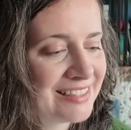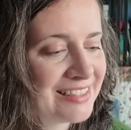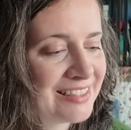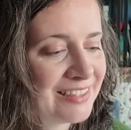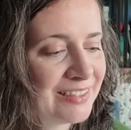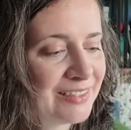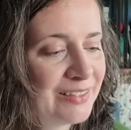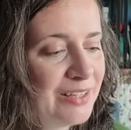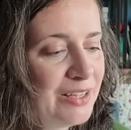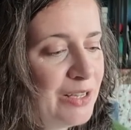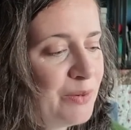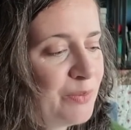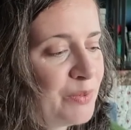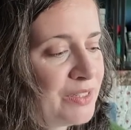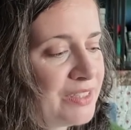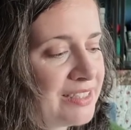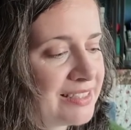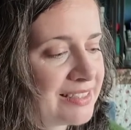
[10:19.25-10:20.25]
to do,
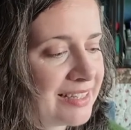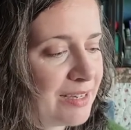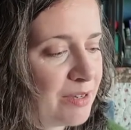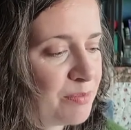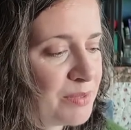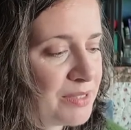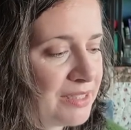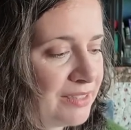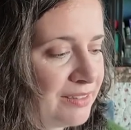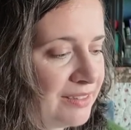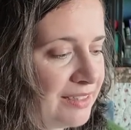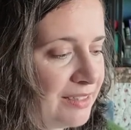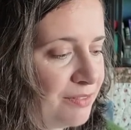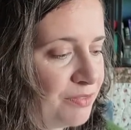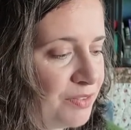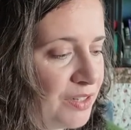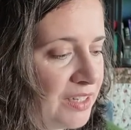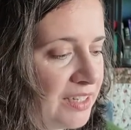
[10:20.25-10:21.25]
which is absolutely
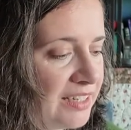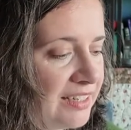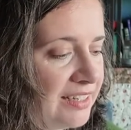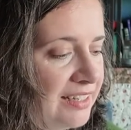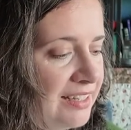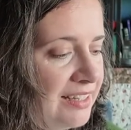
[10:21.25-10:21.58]
fine.